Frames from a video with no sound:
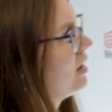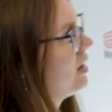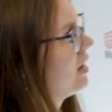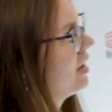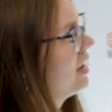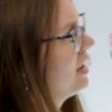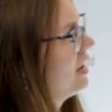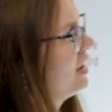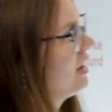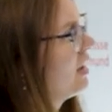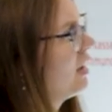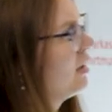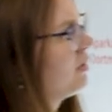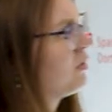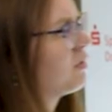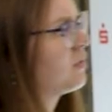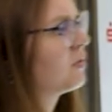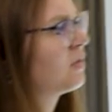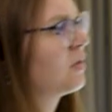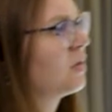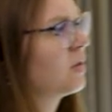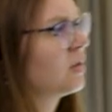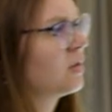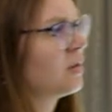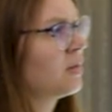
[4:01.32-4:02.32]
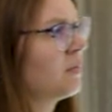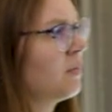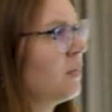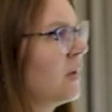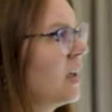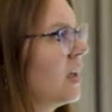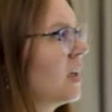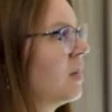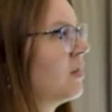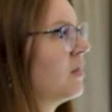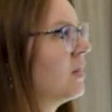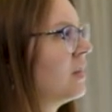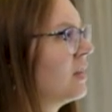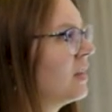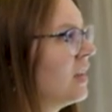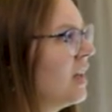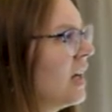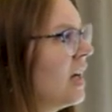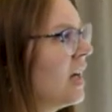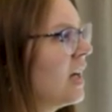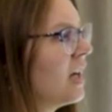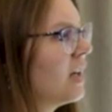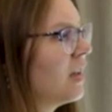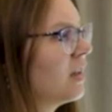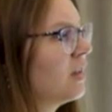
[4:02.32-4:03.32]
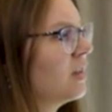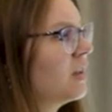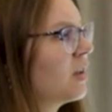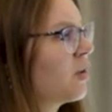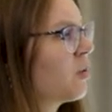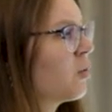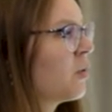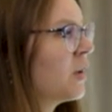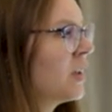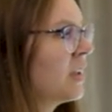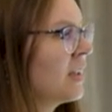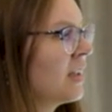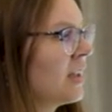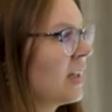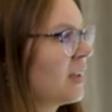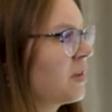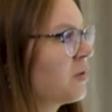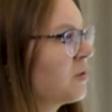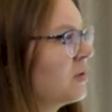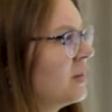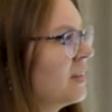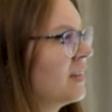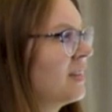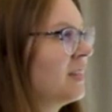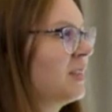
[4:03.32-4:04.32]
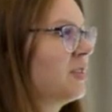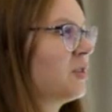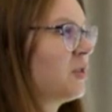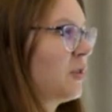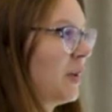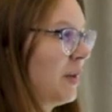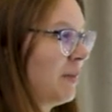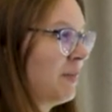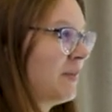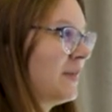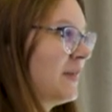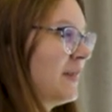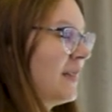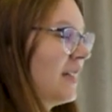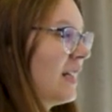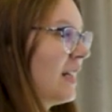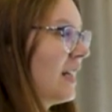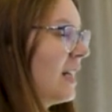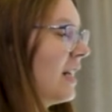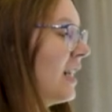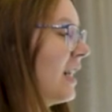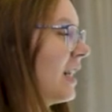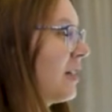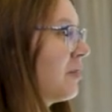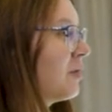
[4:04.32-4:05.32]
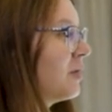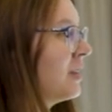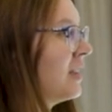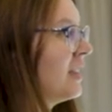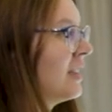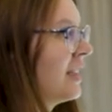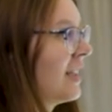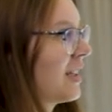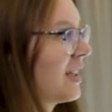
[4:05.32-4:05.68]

Here I thought about the queen. I couldn't